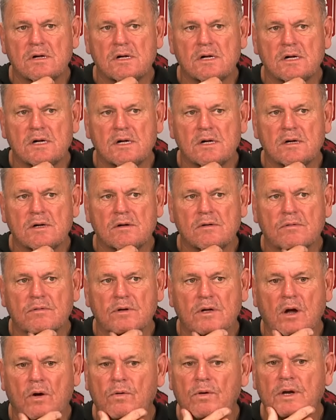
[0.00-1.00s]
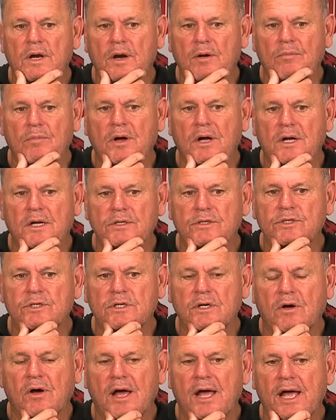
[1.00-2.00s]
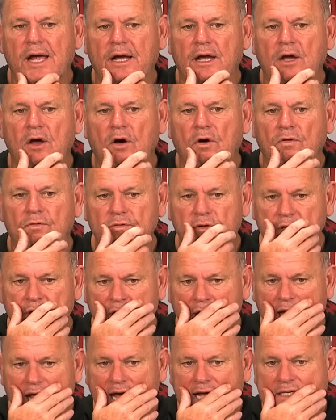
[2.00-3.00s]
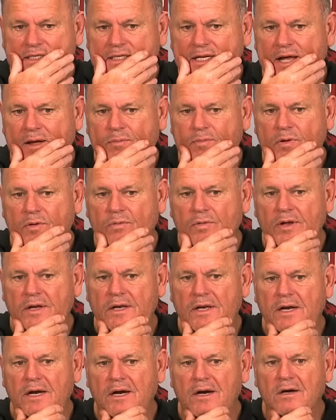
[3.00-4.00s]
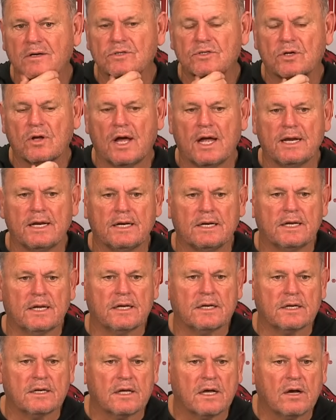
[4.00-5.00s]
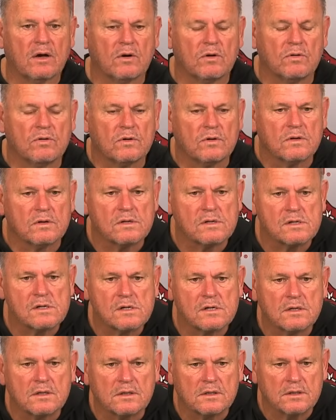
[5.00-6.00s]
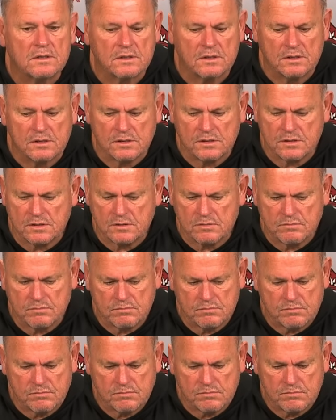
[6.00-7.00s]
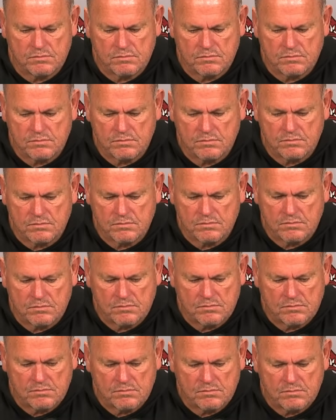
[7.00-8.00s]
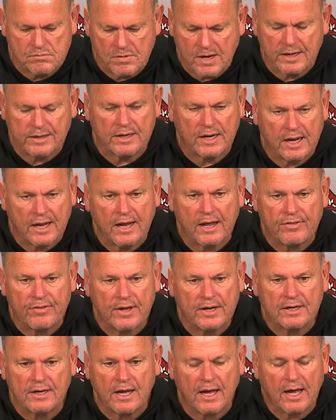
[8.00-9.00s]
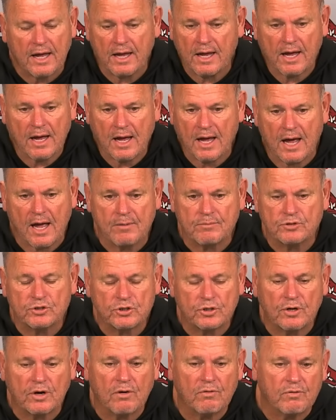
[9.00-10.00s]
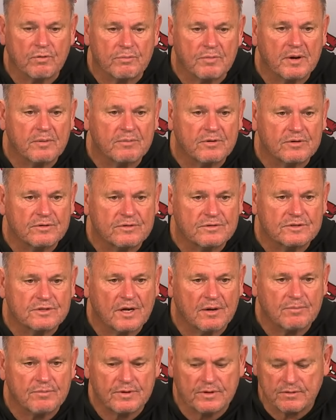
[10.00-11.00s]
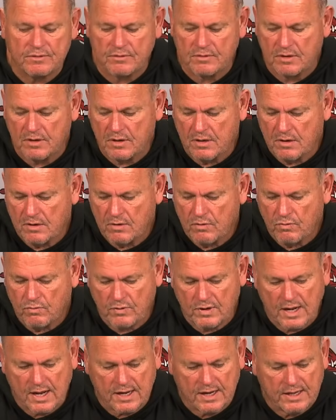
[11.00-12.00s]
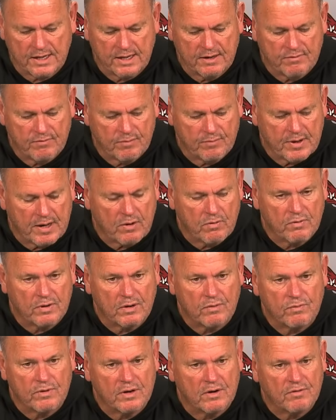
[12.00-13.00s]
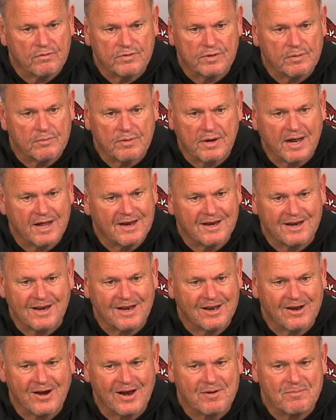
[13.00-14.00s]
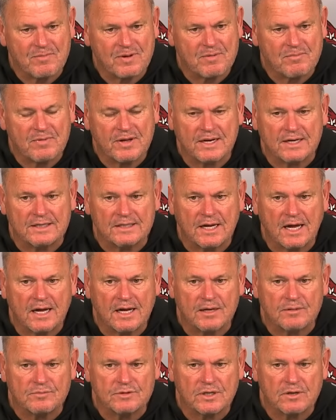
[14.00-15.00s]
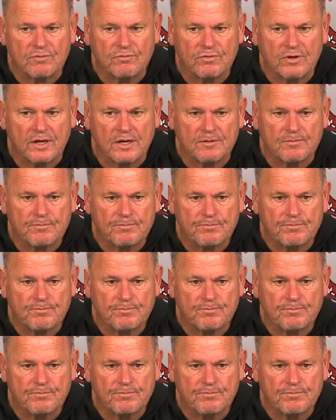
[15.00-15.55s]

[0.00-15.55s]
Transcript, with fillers: uh, going there much. You know, I had COVID the last time we went there, so I didn't get to go. Um, I, I, think I, am sure I'll remember something when I leave about when I went over there, but I, there hadn't been many times. I don't think